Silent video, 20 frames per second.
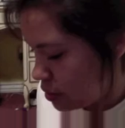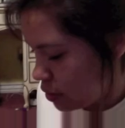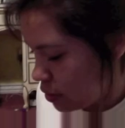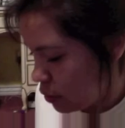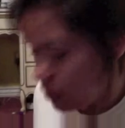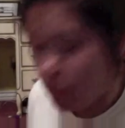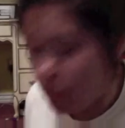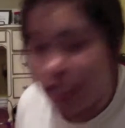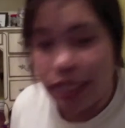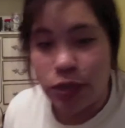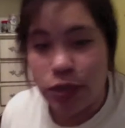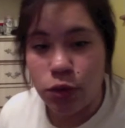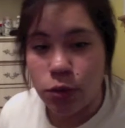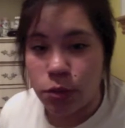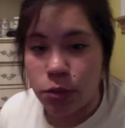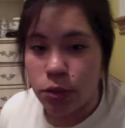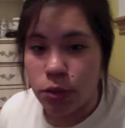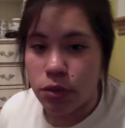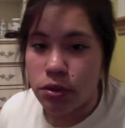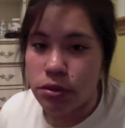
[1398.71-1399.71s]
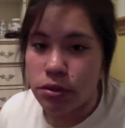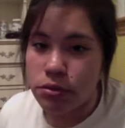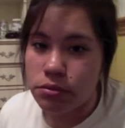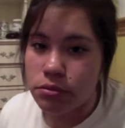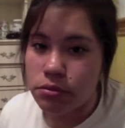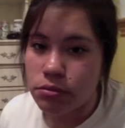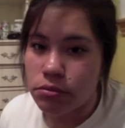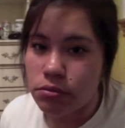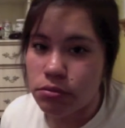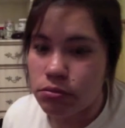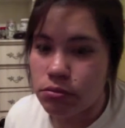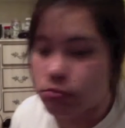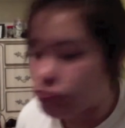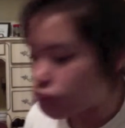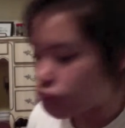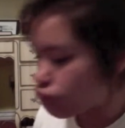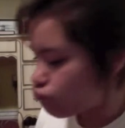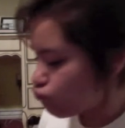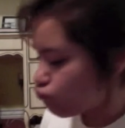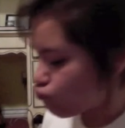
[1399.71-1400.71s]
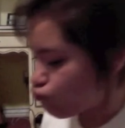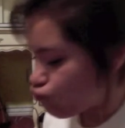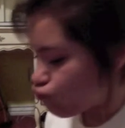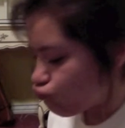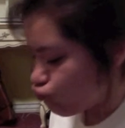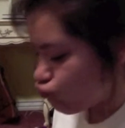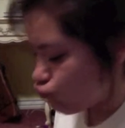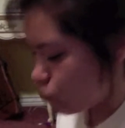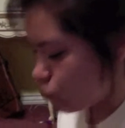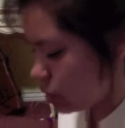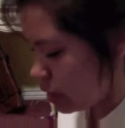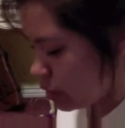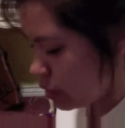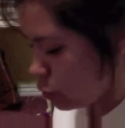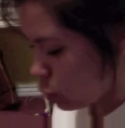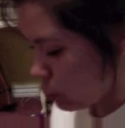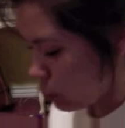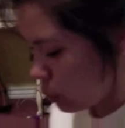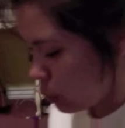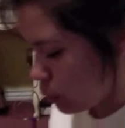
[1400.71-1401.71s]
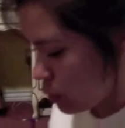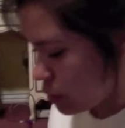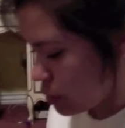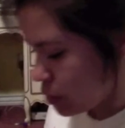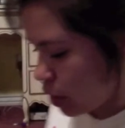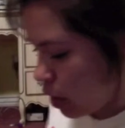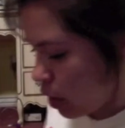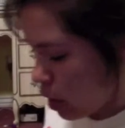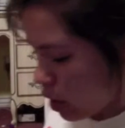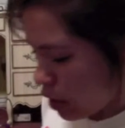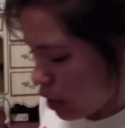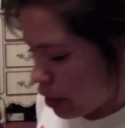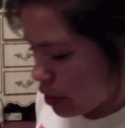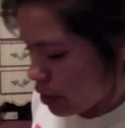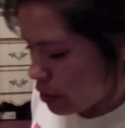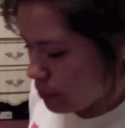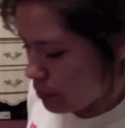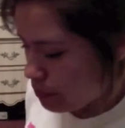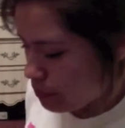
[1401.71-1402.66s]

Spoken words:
your T-tubules. T-tubules are,